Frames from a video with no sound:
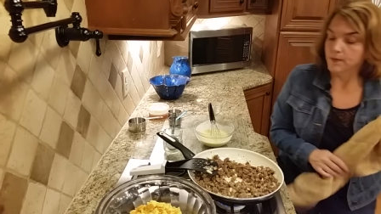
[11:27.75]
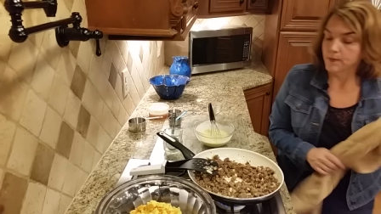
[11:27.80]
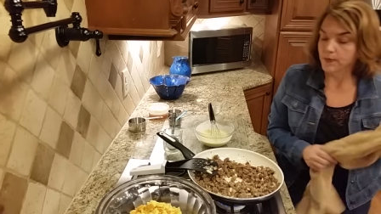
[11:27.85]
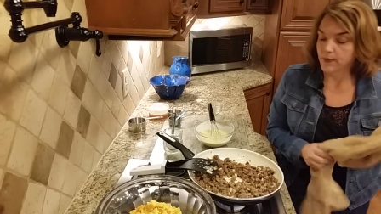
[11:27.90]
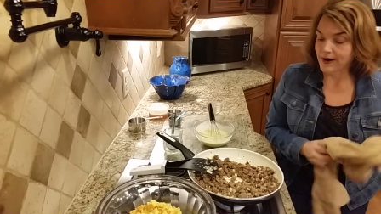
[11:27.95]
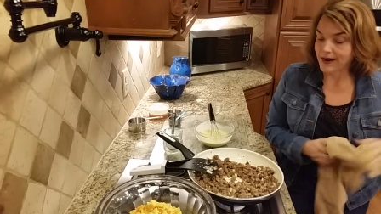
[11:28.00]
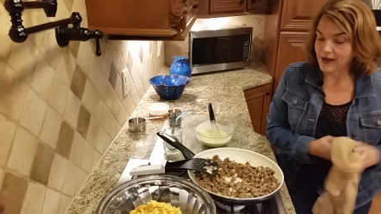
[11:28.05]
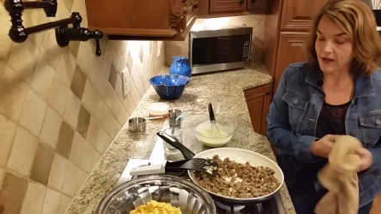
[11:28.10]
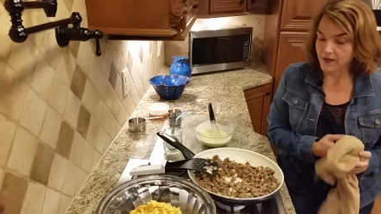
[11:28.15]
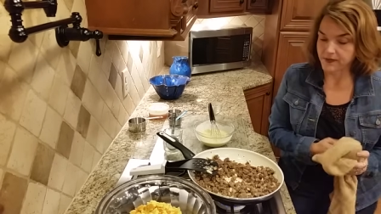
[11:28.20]

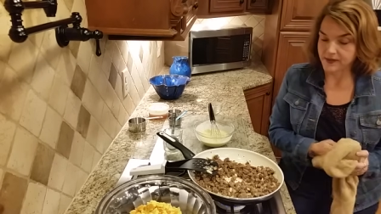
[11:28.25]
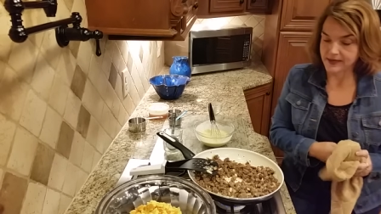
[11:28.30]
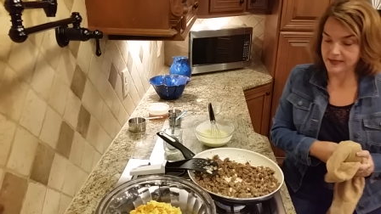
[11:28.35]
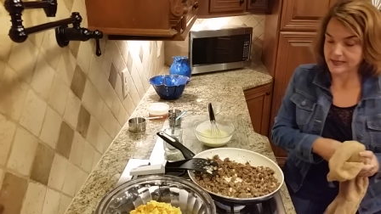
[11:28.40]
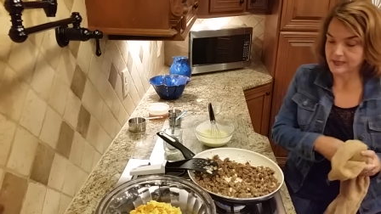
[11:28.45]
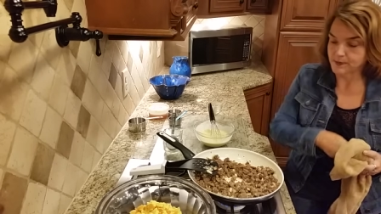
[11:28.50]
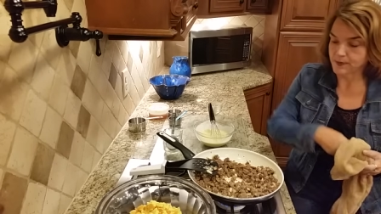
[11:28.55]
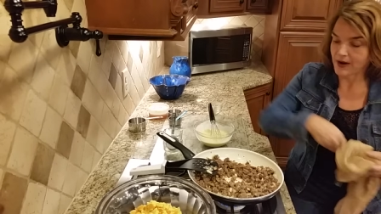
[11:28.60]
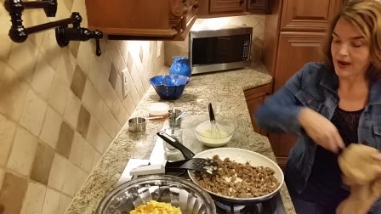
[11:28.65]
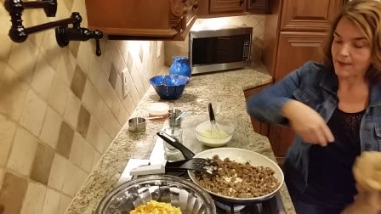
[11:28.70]
brown
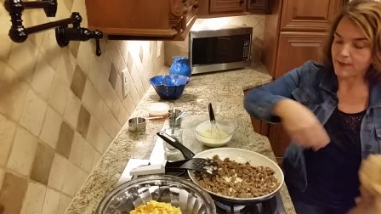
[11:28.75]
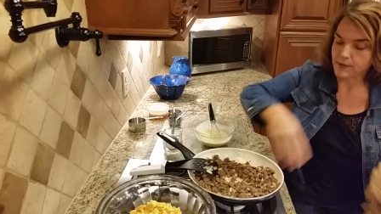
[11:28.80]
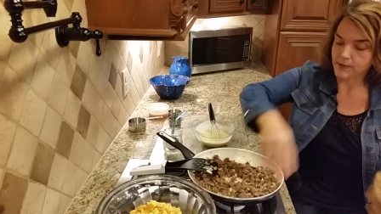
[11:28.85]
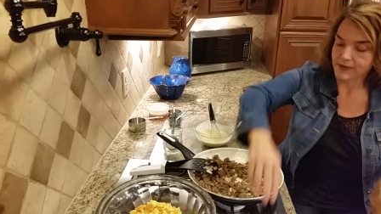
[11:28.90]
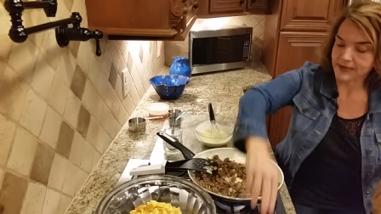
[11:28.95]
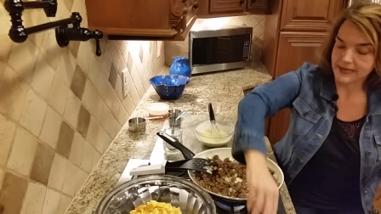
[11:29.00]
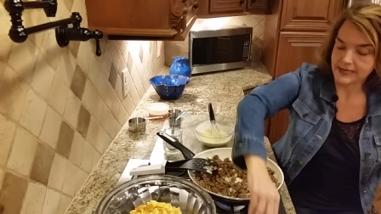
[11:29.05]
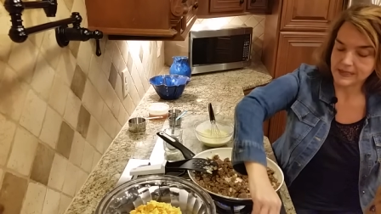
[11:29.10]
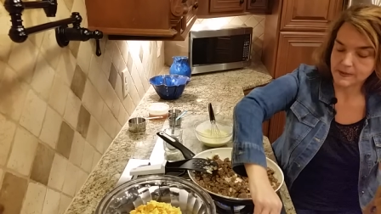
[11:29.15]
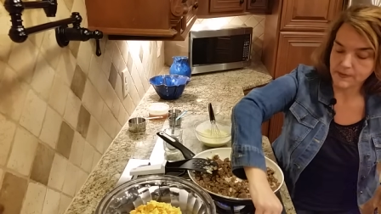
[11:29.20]
this
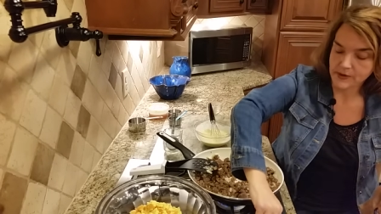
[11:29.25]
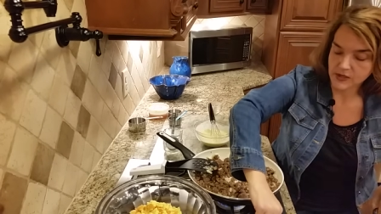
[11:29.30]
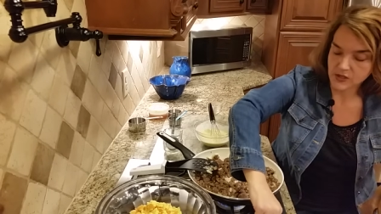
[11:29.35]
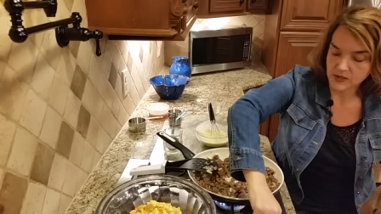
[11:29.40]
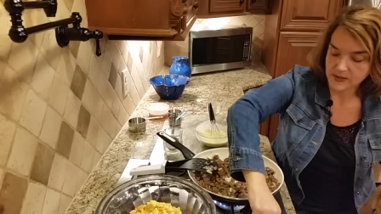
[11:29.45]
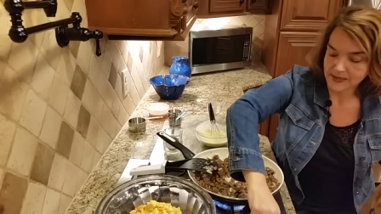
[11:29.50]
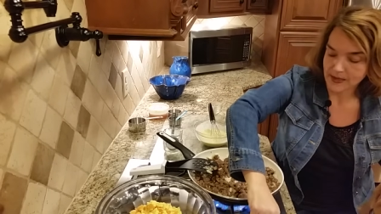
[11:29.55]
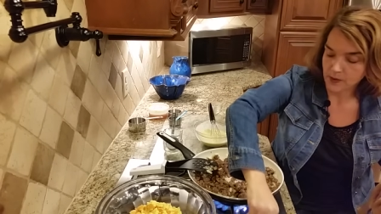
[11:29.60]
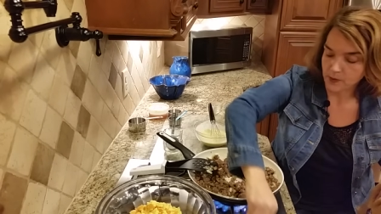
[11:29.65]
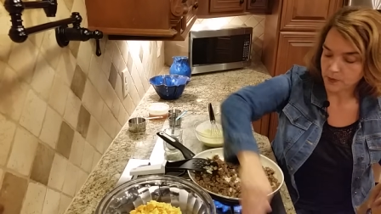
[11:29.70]
probably as
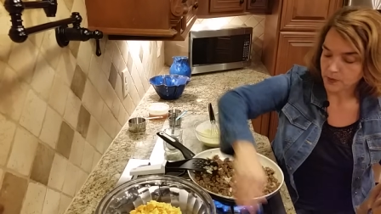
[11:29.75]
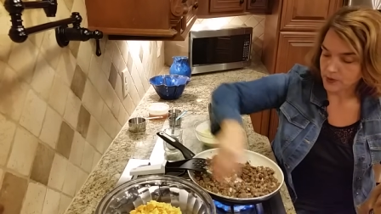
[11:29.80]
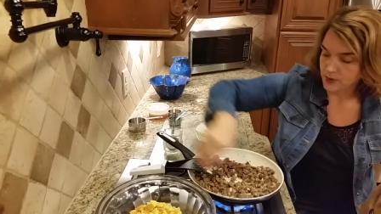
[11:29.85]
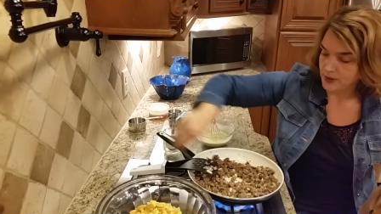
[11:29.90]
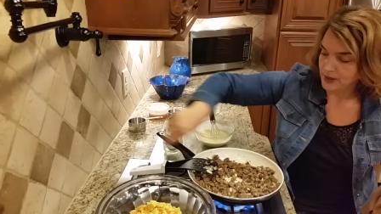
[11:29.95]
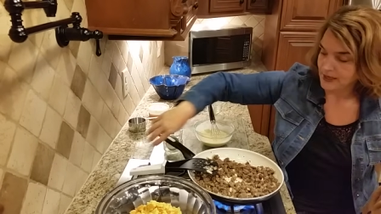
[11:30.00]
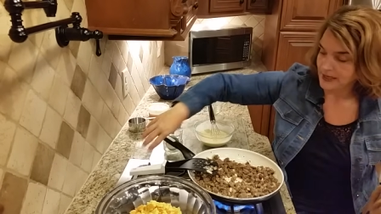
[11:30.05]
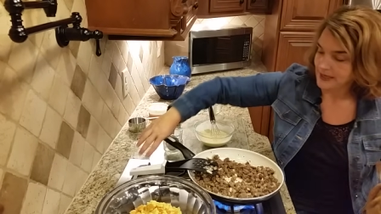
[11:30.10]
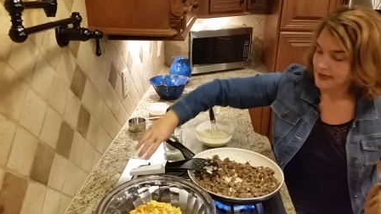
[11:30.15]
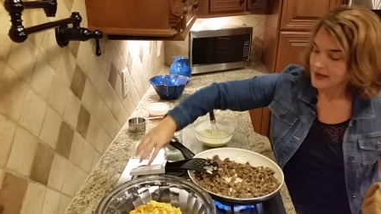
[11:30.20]
much as I
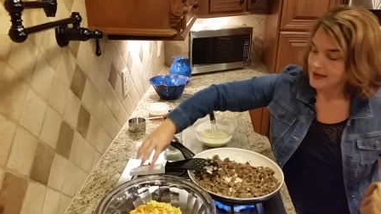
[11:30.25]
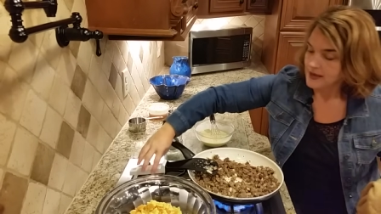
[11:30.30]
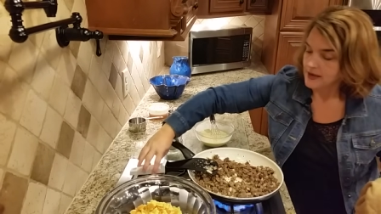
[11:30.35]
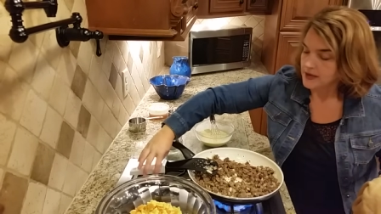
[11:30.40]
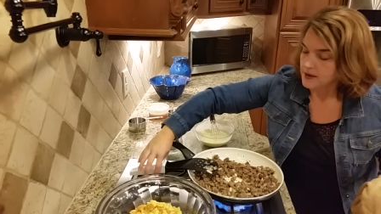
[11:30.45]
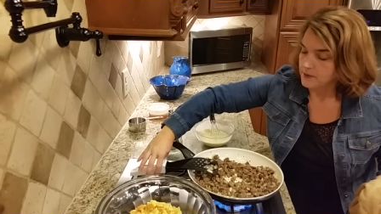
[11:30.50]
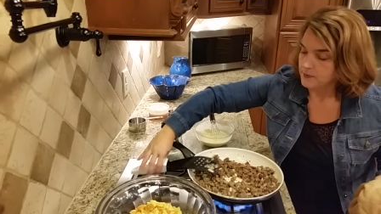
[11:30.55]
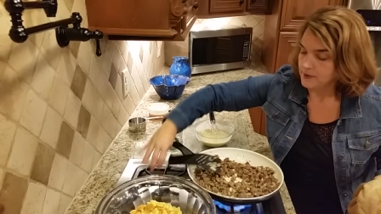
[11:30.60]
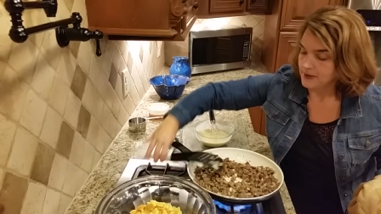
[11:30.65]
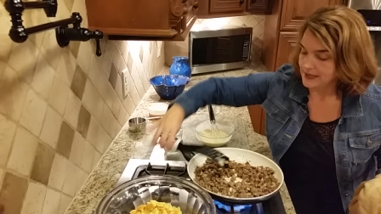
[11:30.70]
would
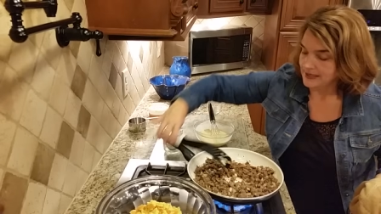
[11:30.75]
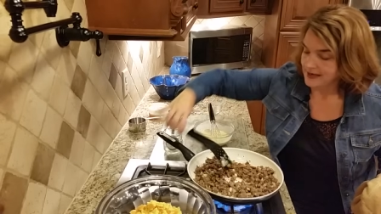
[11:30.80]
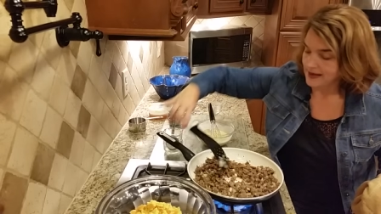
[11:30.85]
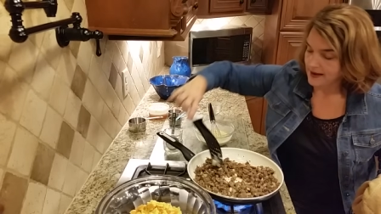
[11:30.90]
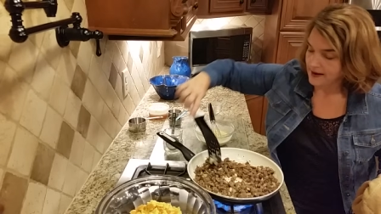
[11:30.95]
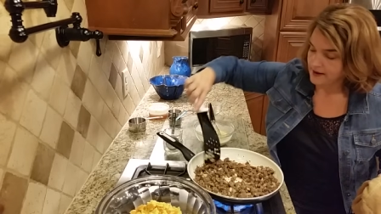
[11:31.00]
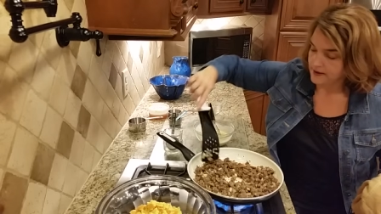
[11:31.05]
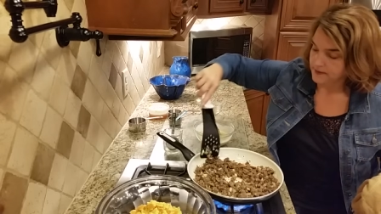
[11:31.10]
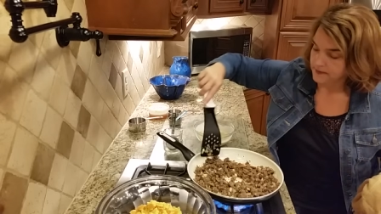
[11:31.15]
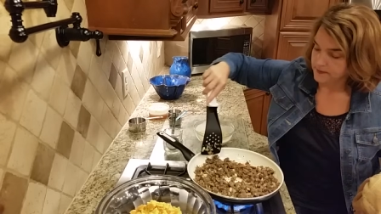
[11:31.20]
when
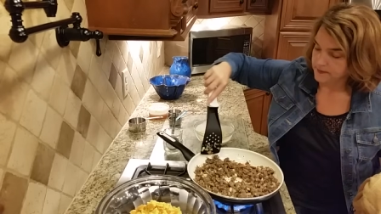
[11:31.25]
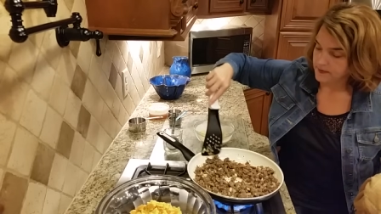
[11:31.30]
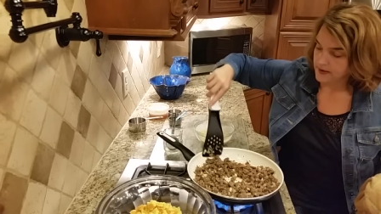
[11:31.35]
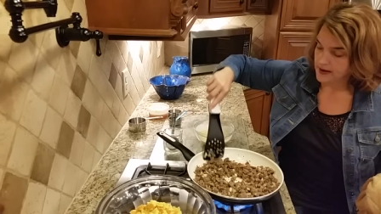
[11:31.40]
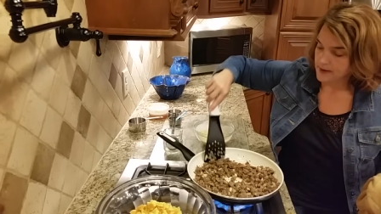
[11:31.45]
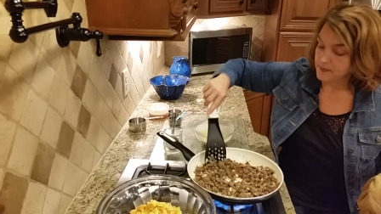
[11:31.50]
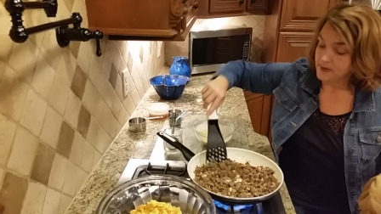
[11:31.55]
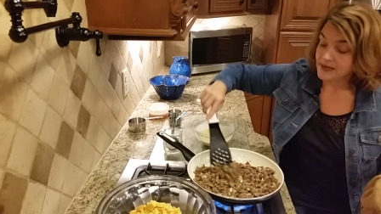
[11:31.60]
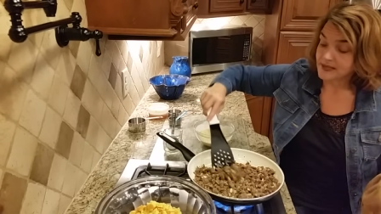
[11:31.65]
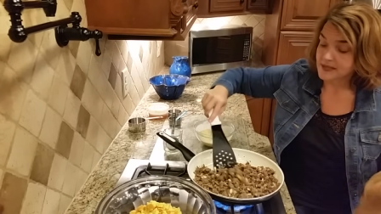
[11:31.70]
I,
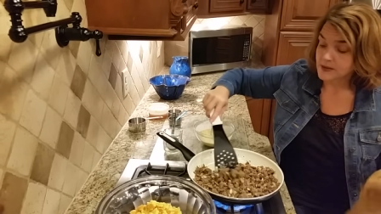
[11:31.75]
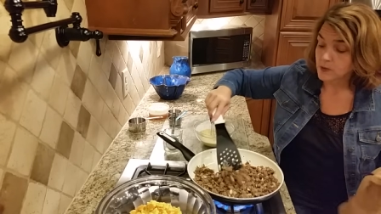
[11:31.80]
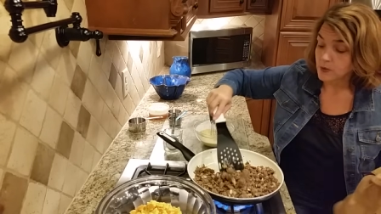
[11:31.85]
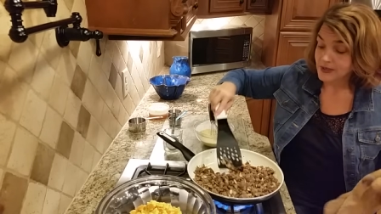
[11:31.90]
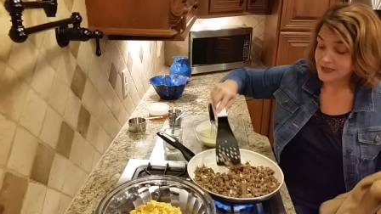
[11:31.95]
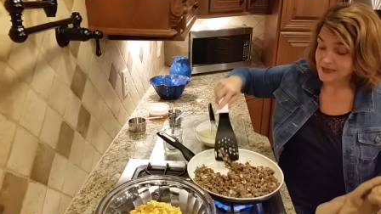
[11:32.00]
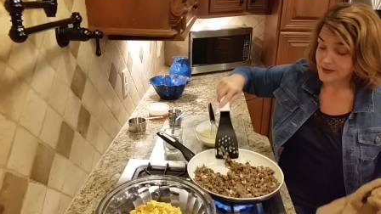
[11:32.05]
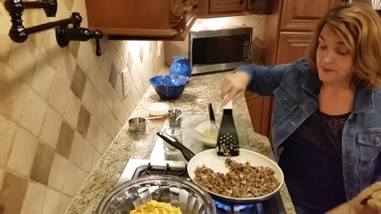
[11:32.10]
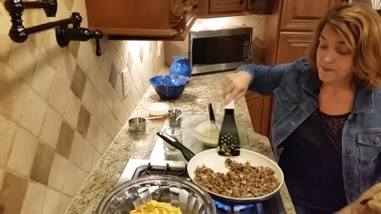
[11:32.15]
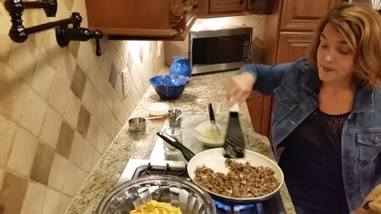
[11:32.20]
uh, but it's
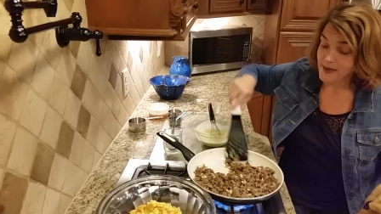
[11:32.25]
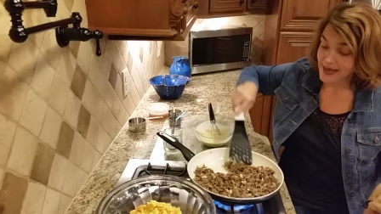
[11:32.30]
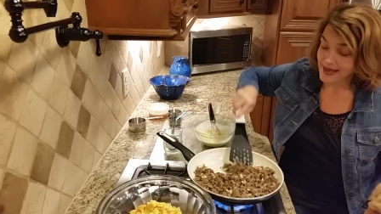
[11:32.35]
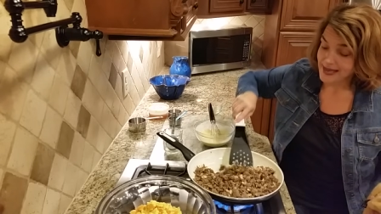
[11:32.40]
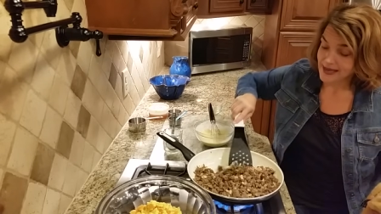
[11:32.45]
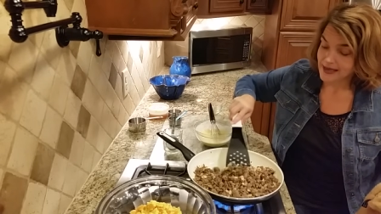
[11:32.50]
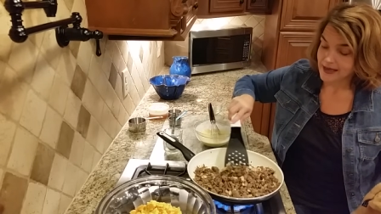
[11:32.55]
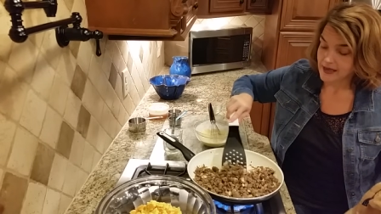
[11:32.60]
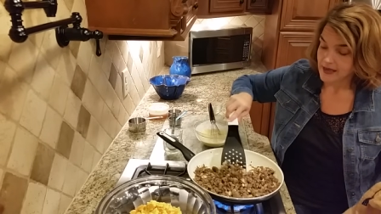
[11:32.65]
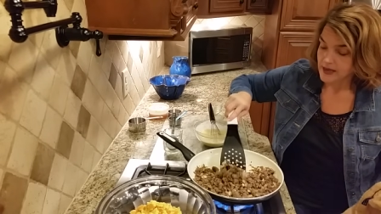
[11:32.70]
going to
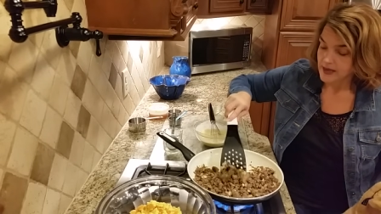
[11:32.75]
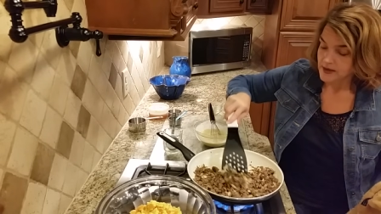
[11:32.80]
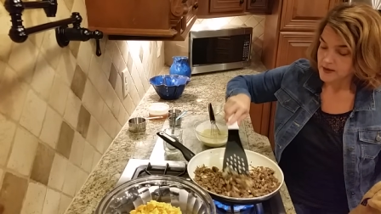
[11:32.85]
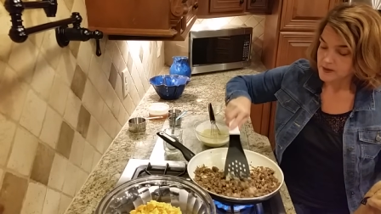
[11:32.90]
bake.